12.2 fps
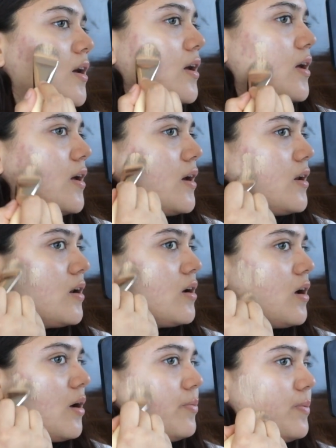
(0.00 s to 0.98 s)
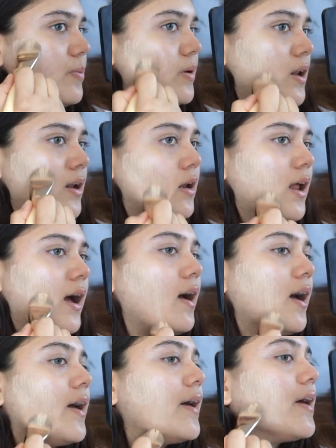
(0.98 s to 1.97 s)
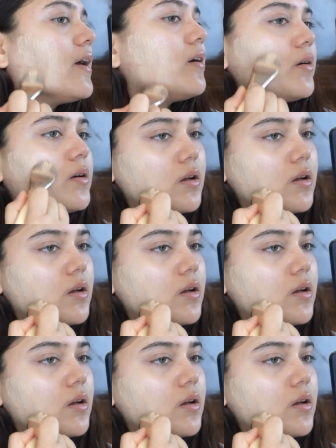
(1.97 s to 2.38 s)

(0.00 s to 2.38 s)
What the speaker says: and apply.